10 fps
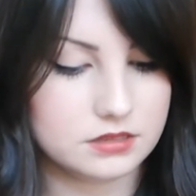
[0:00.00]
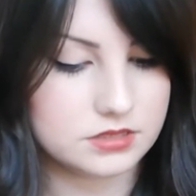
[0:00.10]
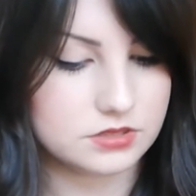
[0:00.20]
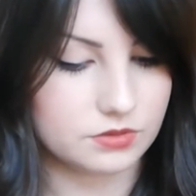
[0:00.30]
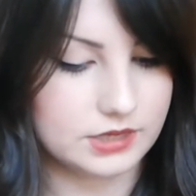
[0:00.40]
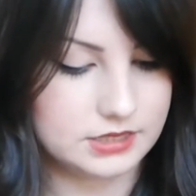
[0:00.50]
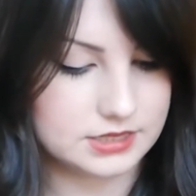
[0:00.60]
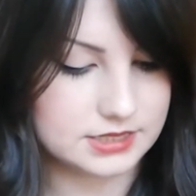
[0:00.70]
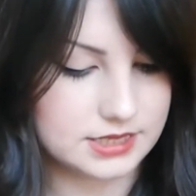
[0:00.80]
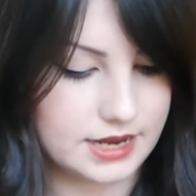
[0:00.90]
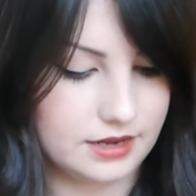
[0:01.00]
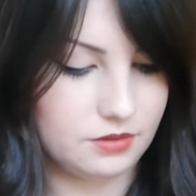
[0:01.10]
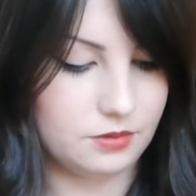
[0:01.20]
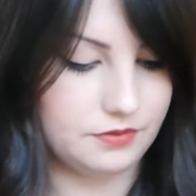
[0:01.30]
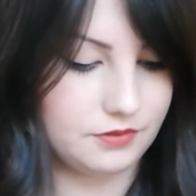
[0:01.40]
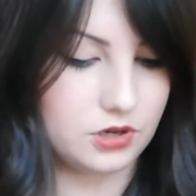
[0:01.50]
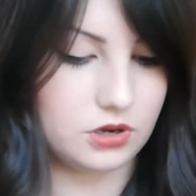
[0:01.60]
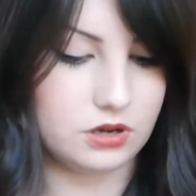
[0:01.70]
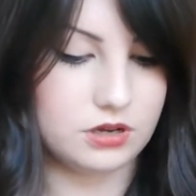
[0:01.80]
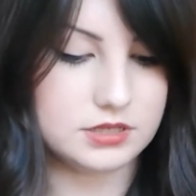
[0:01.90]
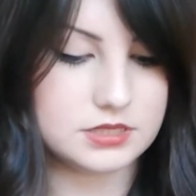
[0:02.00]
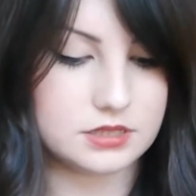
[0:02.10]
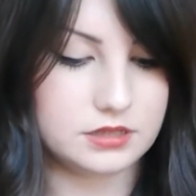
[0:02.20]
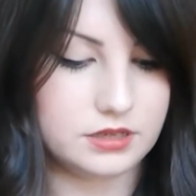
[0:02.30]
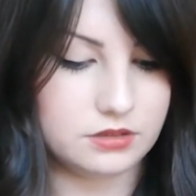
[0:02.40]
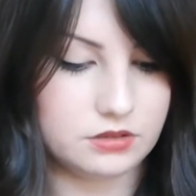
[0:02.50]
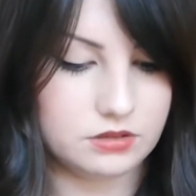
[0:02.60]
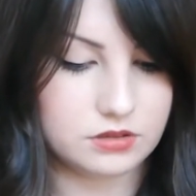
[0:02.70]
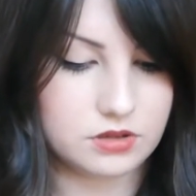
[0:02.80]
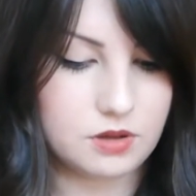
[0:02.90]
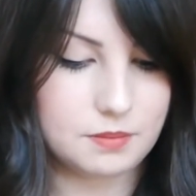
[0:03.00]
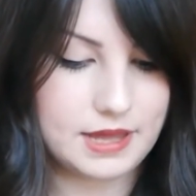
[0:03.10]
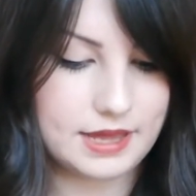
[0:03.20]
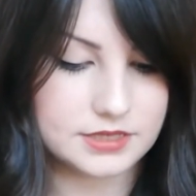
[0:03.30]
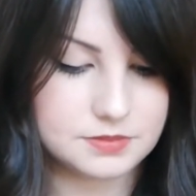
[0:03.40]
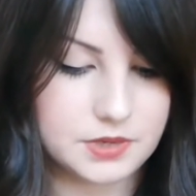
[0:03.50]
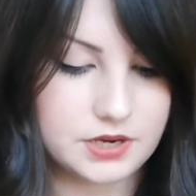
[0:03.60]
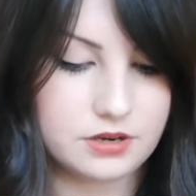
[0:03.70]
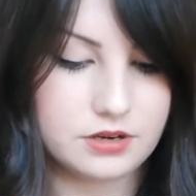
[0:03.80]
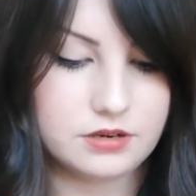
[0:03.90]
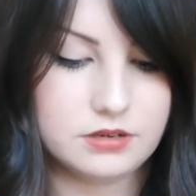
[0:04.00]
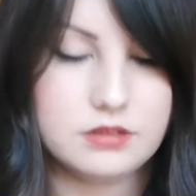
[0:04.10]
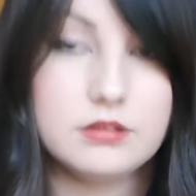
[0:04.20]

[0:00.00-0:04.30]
So inside it we've got a little compact mirror.